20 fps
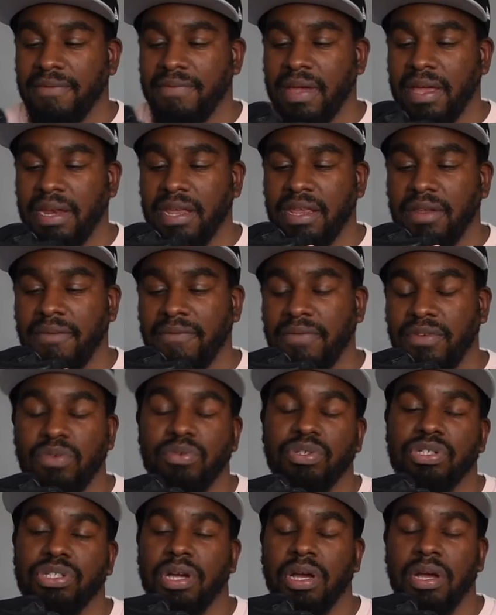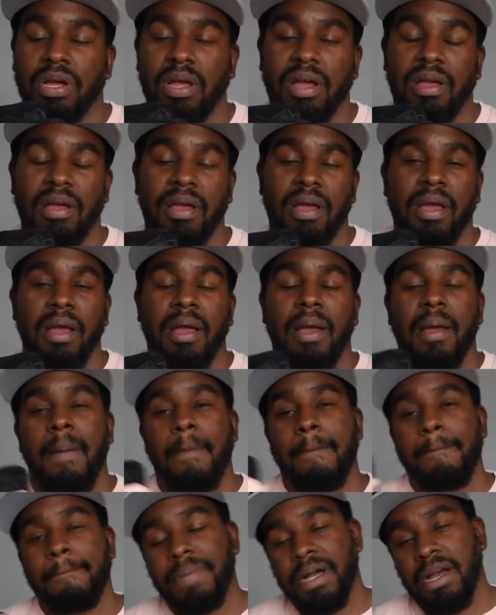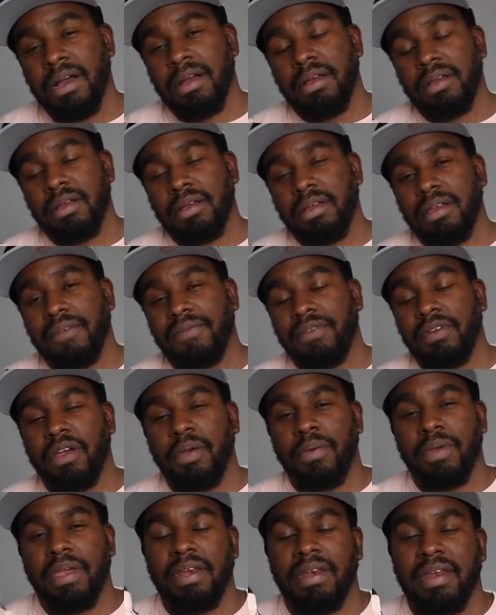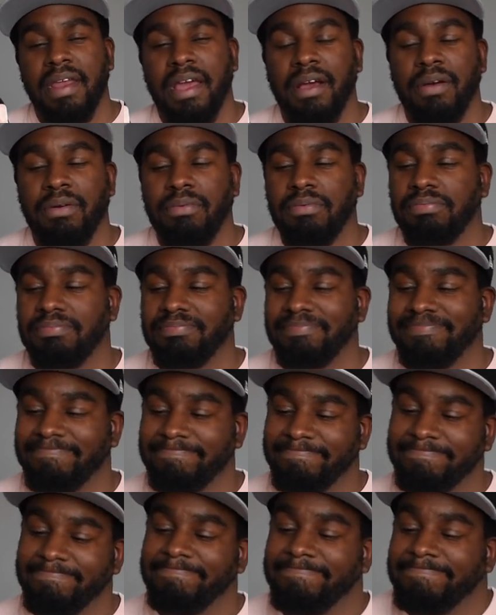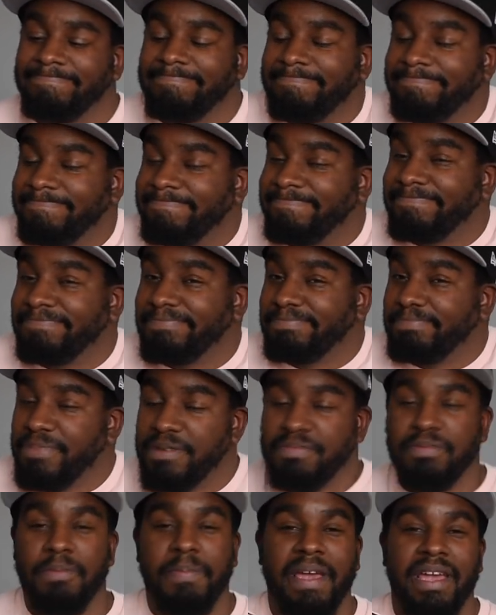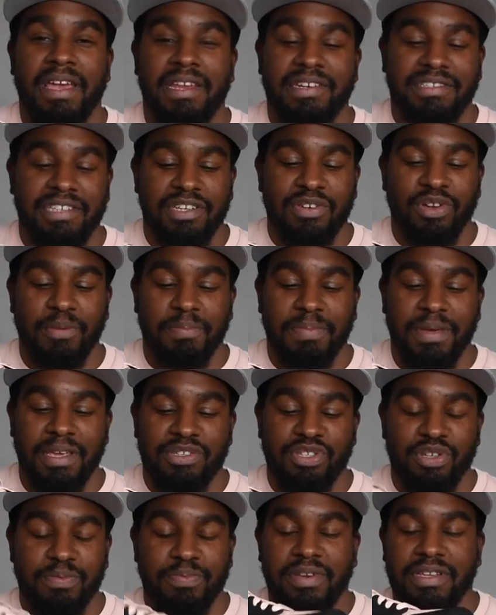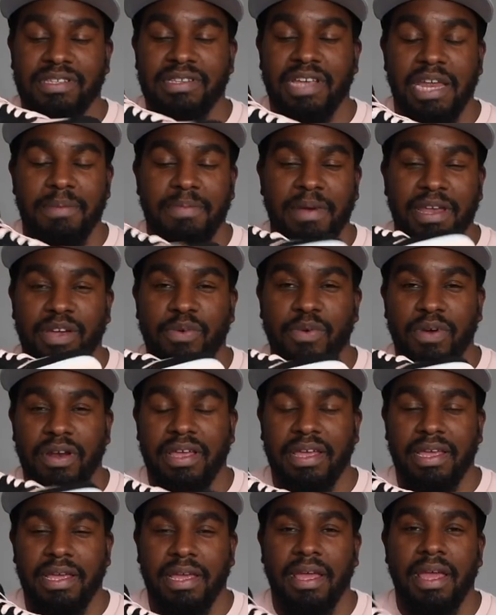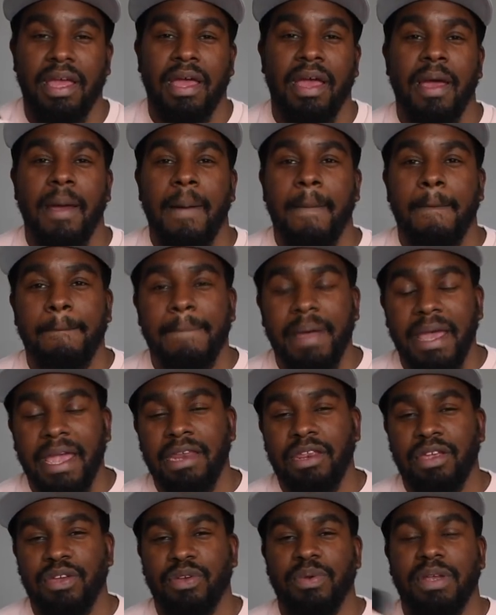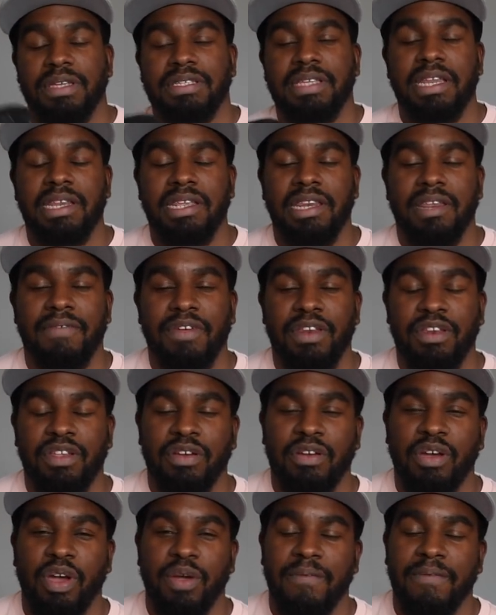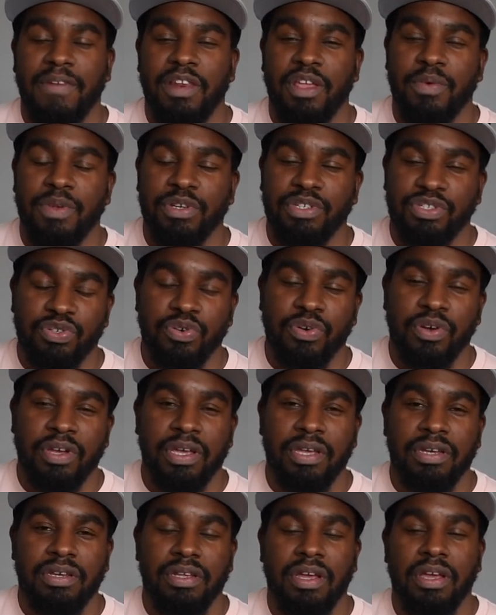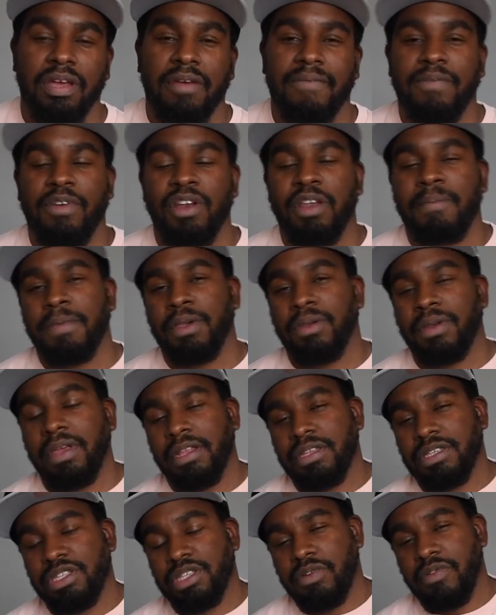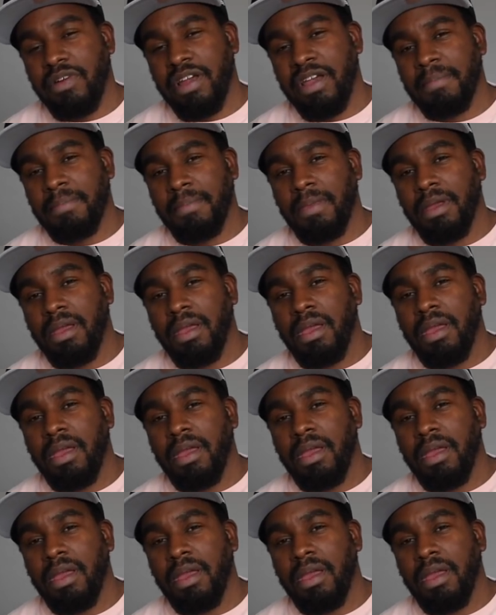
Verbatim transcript: and find it in the future. But if you're going in now, be prepared to not be super excited by the quality. But anywho, that's the end of the video. Hopefully you enjoyed. Uh, follow me on Instagram,